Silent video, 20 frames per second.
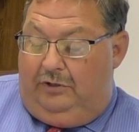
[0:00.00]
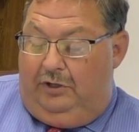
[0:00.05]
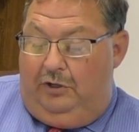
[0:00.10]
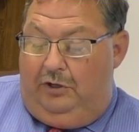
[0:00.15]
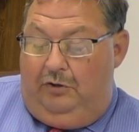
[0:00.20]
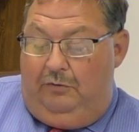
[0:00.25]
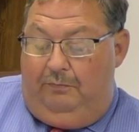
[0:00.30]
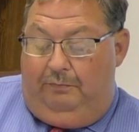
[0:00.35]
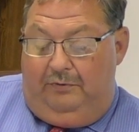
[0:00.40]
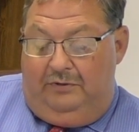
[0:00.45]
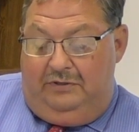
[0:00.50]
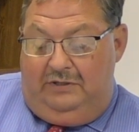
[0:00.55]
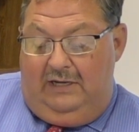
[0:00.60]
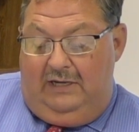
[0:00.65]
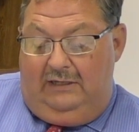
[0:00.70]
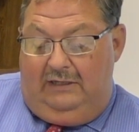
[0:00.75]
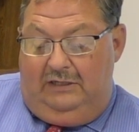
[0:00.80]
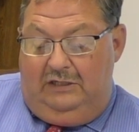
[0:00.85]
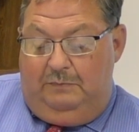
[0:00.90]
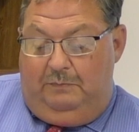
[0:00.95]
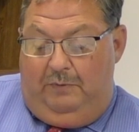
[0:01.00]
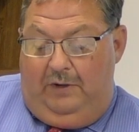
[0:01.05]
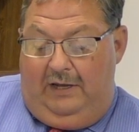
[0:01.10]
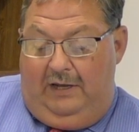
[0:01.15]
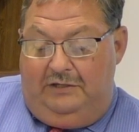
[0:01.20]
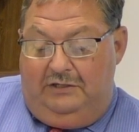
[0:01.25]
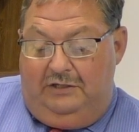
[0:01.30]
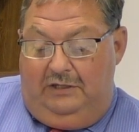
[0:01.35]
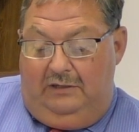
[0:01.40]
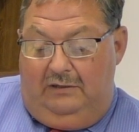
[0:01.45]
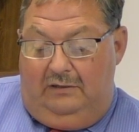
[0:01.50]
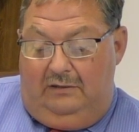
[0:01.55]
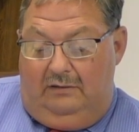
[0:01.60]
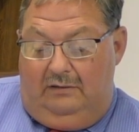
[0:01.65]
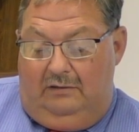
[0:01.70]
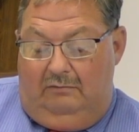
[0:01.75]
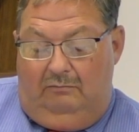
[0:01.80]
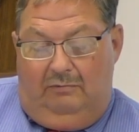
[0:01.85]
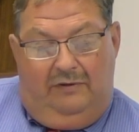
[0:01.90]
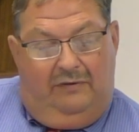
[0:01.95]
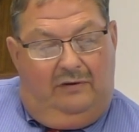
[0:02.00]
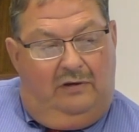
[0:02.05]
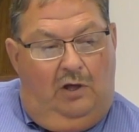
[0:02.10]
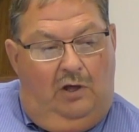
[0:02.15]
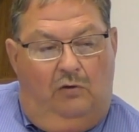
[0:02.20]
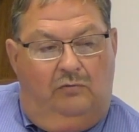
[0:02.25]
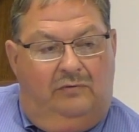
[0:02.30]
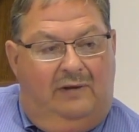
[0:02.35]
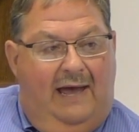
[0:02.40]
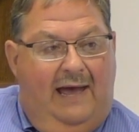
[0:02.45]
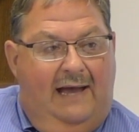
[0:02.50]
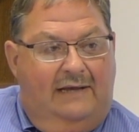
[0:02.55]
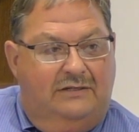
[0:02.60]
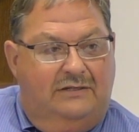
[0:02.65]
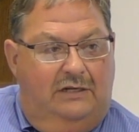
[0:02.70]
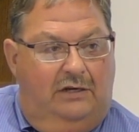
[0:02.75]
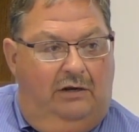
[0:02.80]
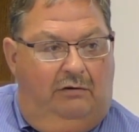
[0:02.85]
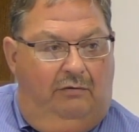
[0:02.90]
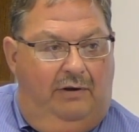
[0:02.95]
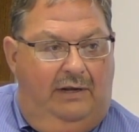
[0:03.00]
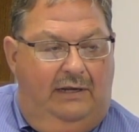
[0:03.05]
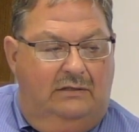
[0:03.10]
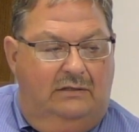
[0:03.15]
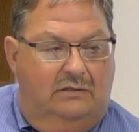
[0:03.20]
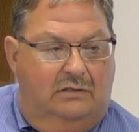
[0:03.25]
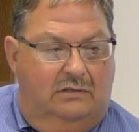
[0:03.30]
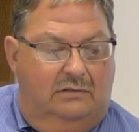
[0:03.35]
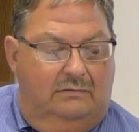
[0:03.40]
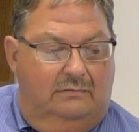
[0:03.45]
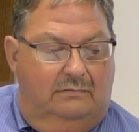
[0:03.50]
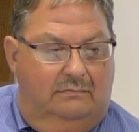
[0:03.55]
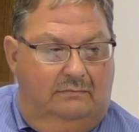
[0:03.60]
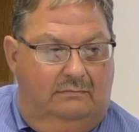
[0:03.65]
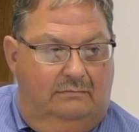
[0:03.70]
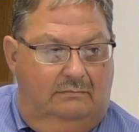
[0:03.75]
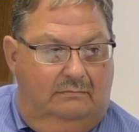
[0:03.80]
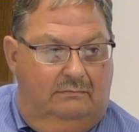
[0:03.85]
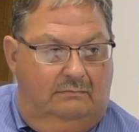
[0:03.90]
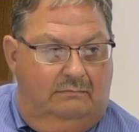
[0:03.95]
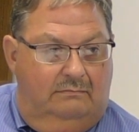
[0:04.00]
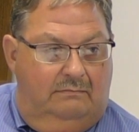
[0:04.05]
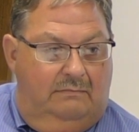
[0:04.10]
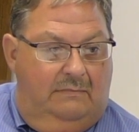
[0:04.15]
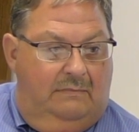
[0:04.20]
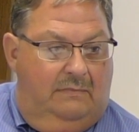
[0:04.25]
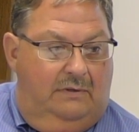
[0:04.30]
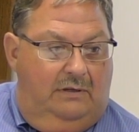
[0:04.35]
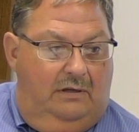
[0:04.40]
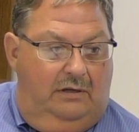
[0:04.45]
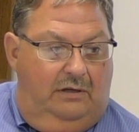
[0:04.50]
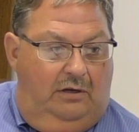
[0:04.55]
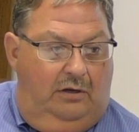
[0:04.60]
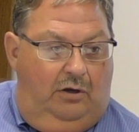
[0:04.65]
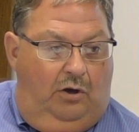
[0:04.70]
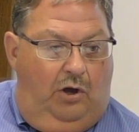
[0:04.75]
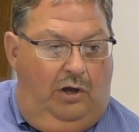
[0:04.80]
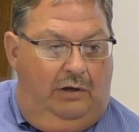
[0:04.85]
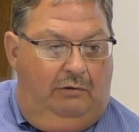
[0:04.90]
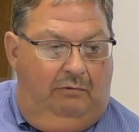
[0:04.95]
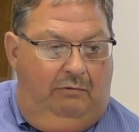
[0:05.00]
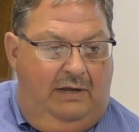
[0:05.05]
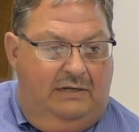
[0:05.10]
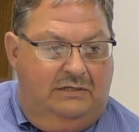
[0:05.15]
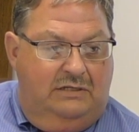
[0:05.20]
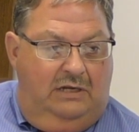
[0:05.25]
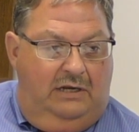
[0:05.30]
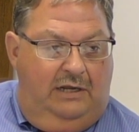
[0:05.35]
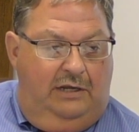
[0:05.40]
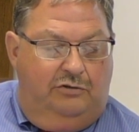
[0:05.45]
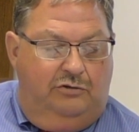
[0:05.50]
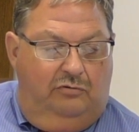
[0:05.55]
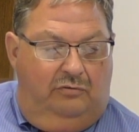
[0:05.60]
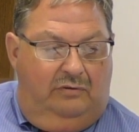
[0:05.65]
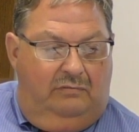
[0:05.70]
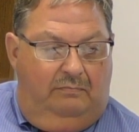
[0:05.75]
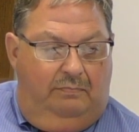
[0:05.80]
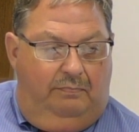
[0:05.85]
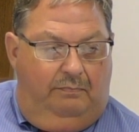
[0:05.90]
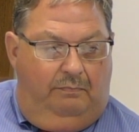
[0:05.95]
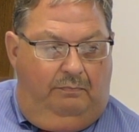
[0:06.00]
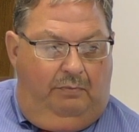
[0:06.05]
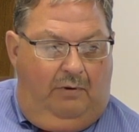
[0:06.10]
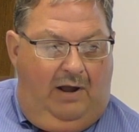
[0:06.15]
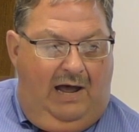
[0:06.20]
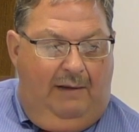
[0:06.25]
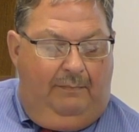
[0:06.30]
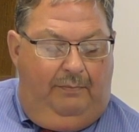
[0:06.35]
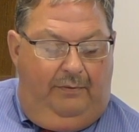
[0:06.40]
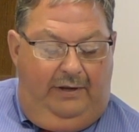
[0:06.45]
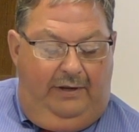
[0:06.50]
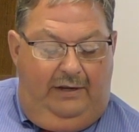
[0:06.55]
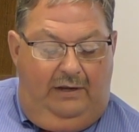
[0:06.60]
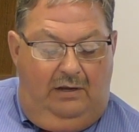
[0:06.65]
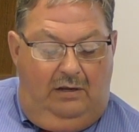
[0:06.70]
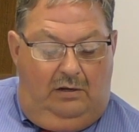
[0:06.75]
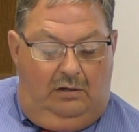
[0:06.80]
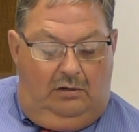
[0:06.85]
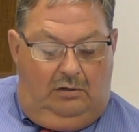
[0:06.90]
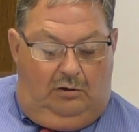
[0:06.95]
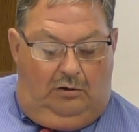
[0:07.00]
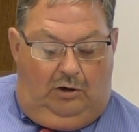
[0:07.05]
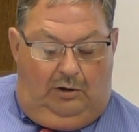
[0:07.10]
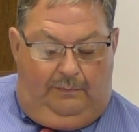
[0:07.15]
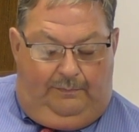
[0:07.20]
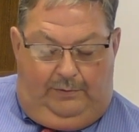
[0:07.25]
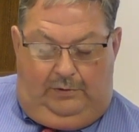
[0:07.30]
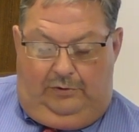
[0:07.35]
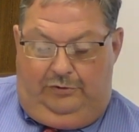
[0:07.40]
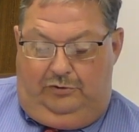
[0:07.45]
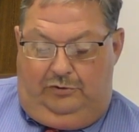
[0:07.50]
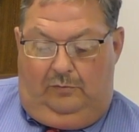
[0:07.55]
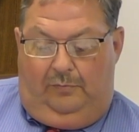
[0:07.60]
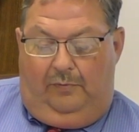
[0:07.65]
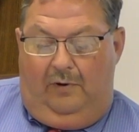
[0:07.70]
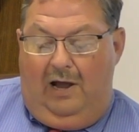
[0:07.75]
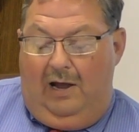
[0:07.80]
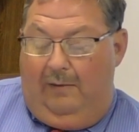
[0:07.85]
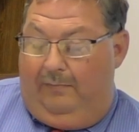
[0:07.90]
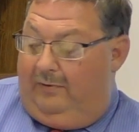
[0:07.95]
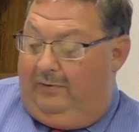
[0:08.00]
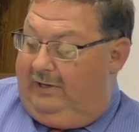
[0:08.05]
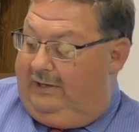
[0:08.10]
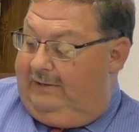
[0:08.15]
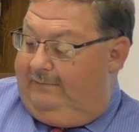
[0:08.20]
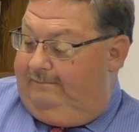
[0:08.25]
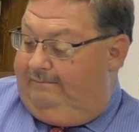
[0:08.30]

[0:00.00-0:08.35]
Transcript: to present this budget with no tax increase on residential property or personal property.